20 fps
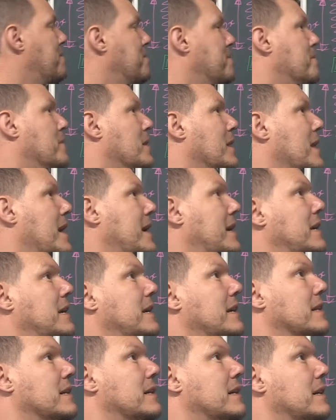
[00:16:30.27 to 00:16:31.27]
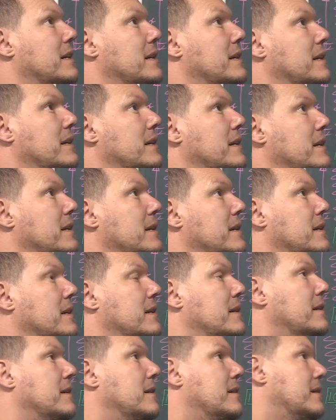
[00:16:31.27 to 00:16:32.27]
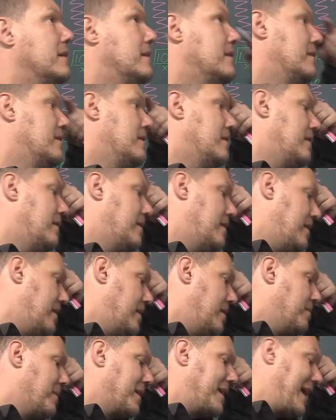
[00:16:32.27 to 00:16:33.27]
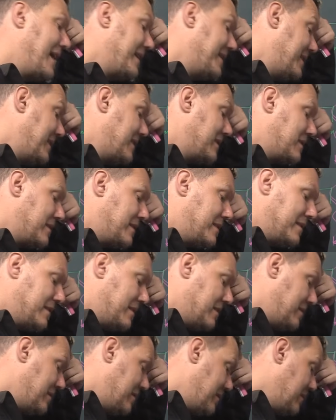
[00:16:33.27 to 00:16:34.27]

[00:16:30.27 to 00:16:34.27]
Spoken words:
Molecular mechanics,